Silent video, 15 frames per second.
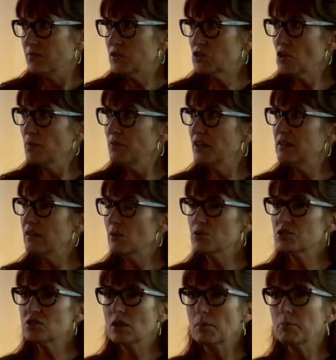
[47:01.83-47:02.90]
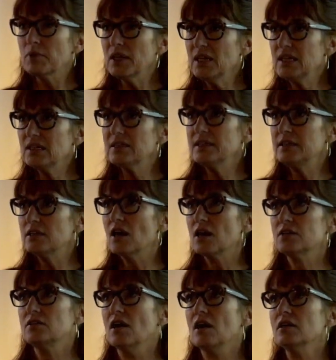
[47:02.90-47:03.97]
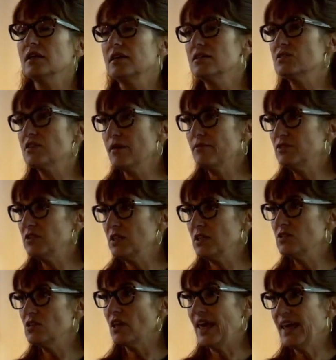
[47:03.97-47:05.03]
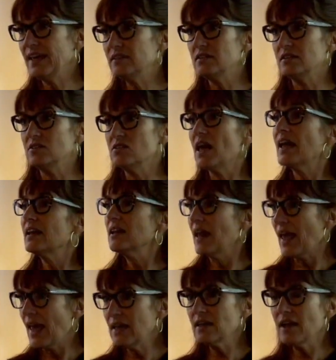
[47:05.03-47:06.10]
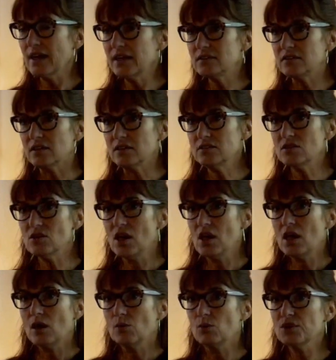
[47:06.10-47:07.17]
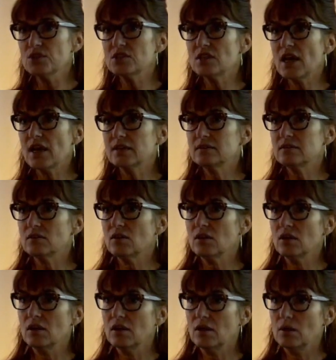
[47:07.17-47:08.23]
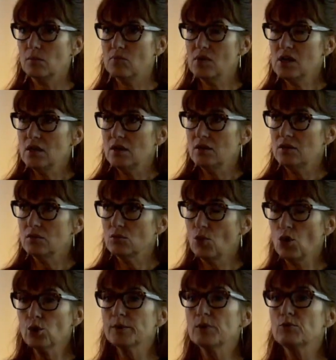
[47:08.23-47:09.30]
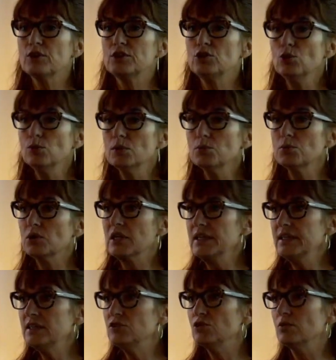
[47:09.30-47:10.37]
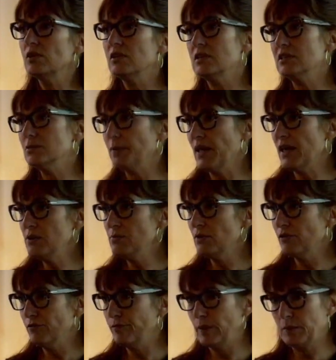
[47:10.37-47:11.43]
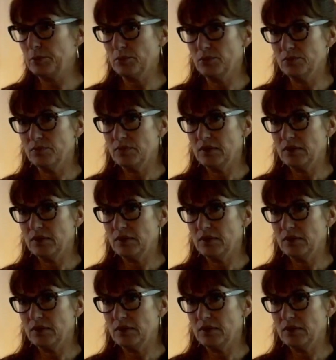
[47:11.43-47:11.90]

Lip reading: something that was completely not done in the 70s, 80s and 90s, was that urban renewal would lead to the displacement of people.